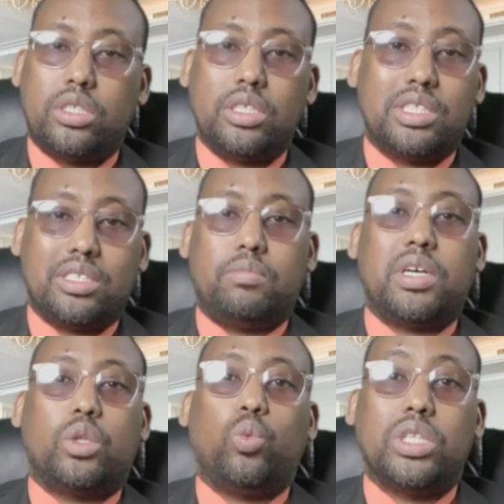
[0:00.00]
It doesn't
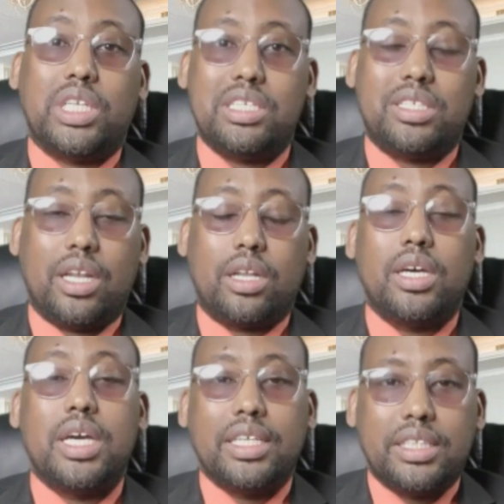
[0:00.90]
matter what they sell.
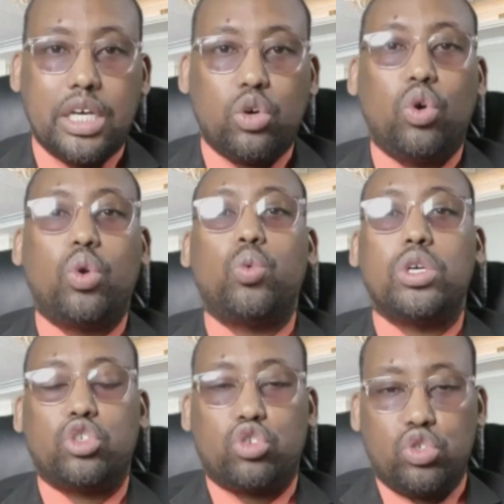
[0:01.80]
They
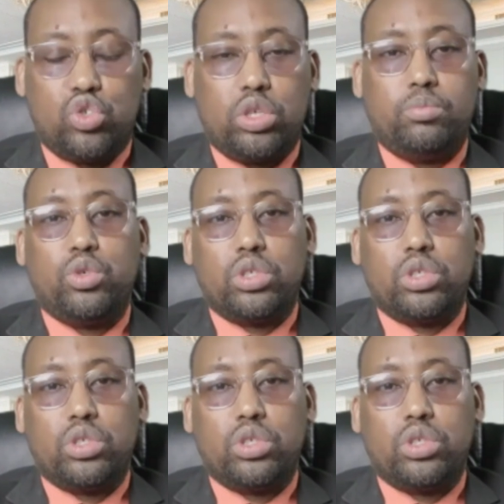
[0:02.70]
always contribute